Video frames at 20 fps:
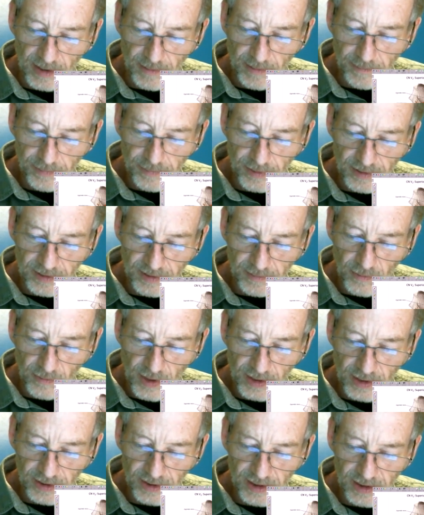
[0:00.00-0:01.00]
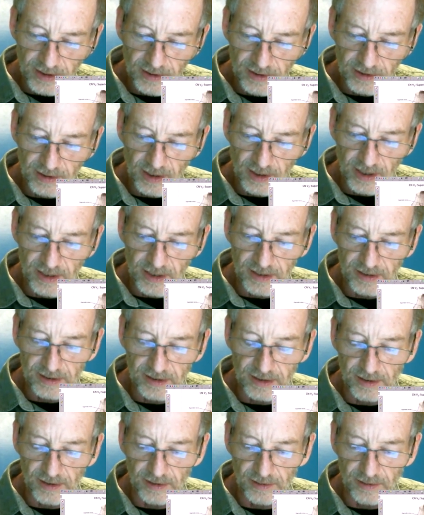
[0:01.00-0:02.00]
I put some red leader lines
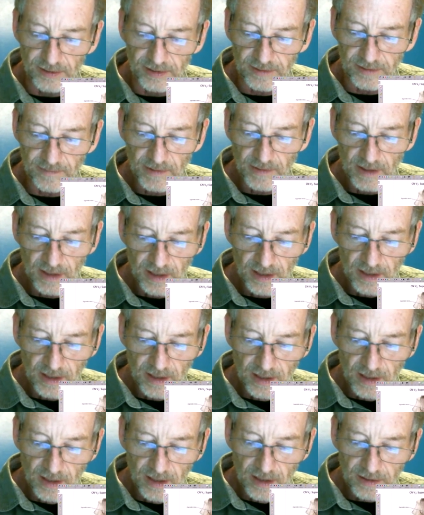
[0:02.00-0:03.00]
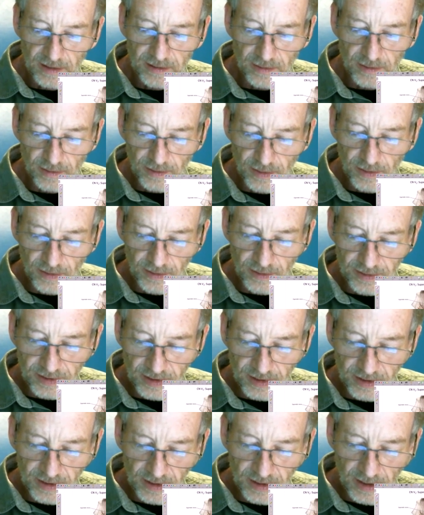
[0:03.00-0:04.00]
to those. So those
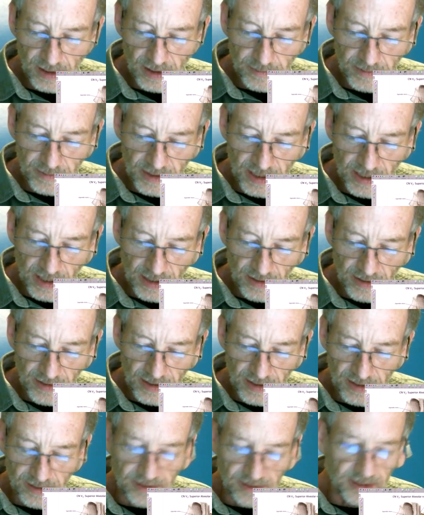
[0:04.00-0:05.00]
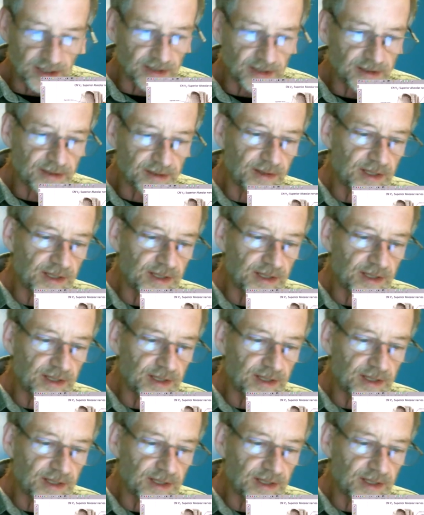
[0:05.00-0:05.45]
are carrying sensory